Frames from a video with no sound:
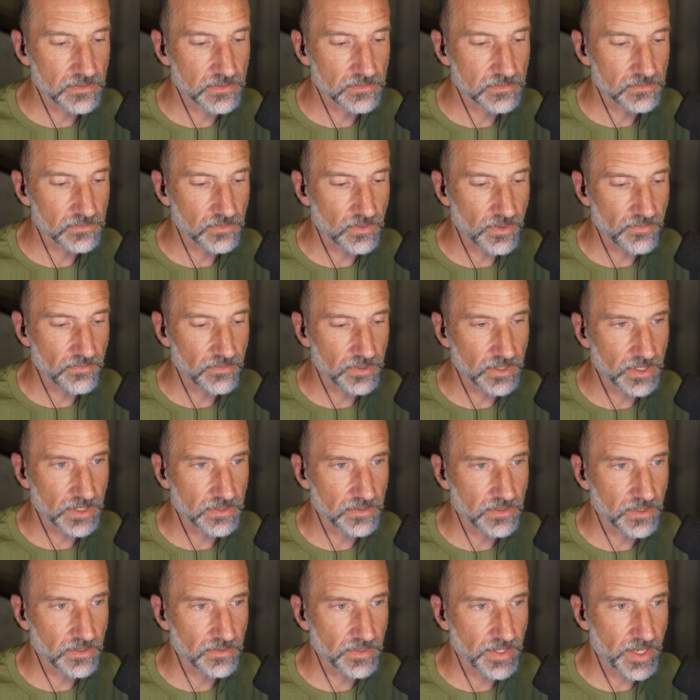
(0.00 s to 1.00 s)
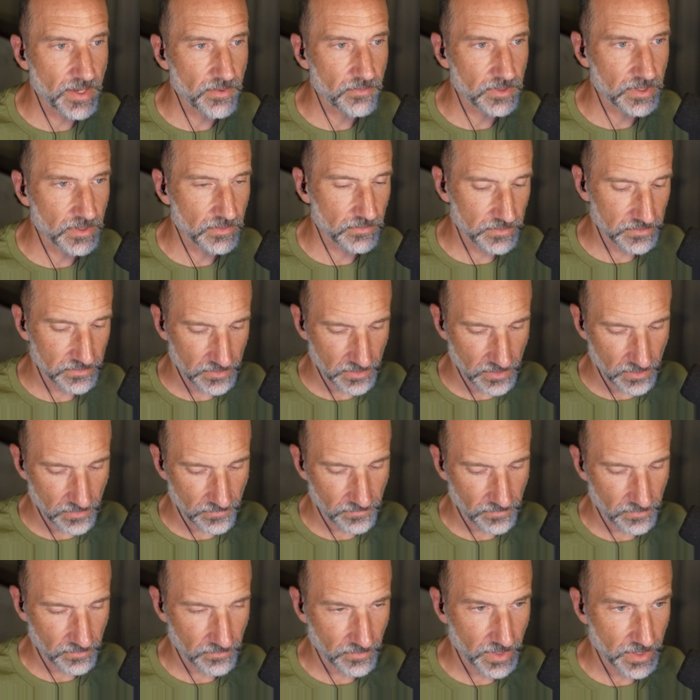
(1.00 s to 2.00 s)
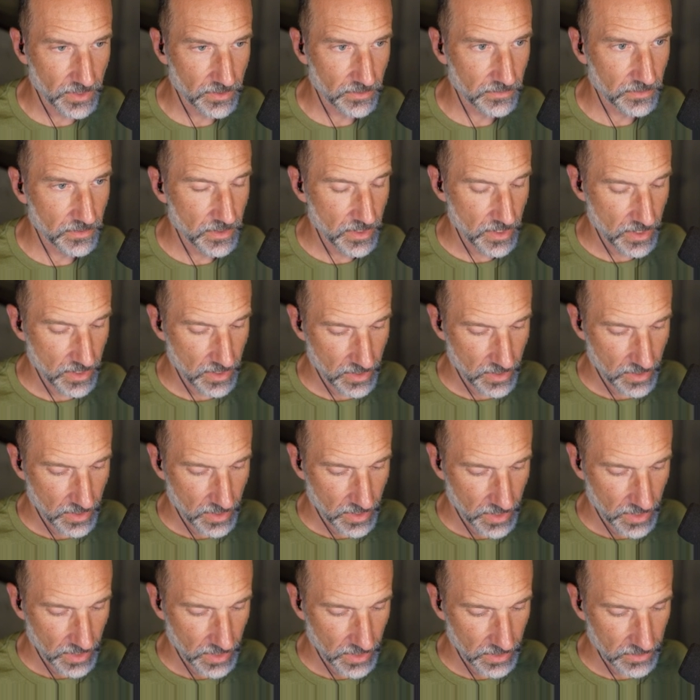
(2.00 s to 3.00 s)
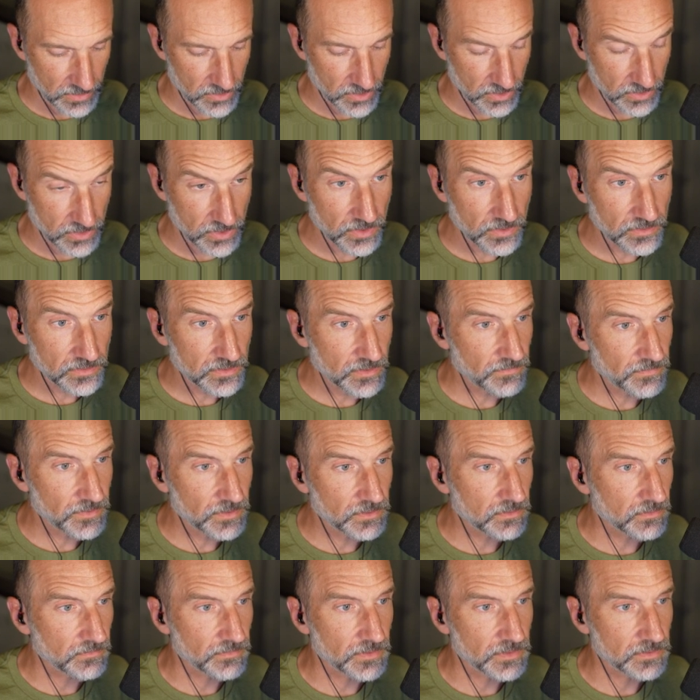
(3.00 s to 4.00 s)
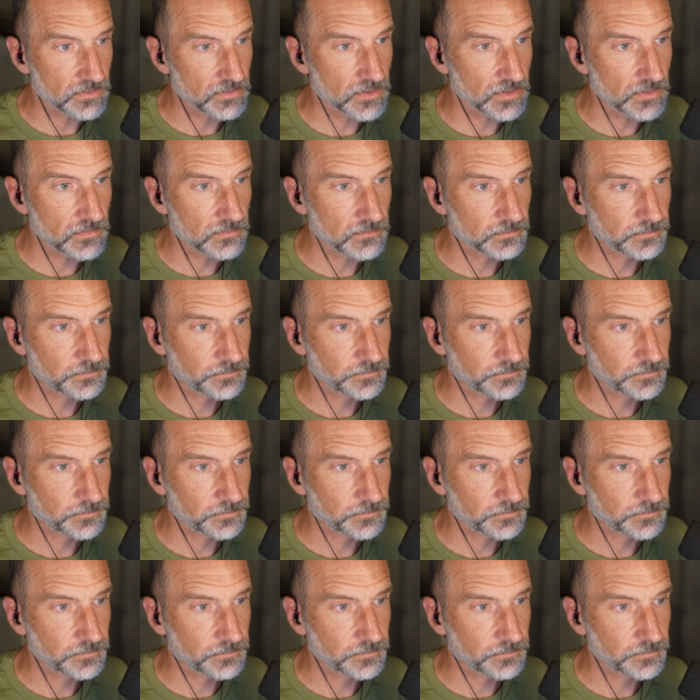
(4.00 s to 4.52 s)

So I've already done that when I was goofing around, and just use the filter function.